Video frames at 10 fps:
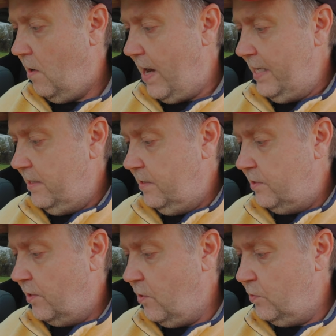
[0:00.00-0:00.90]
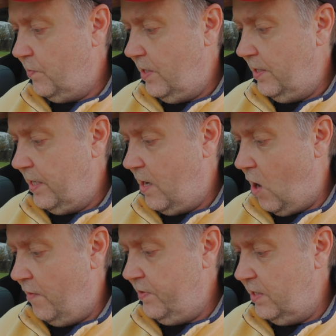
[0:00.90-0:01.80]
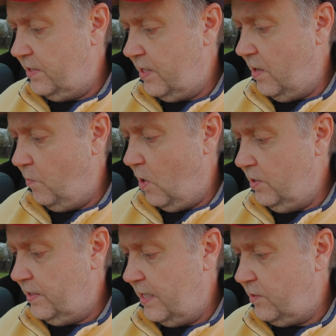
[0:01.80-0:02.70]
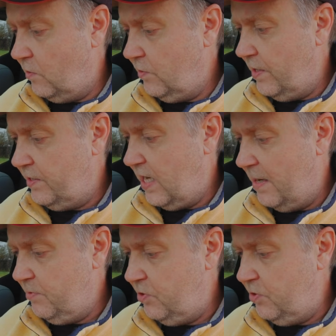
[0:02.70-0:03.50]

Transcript: All right, so those were the obvious uh, ones. There's also the time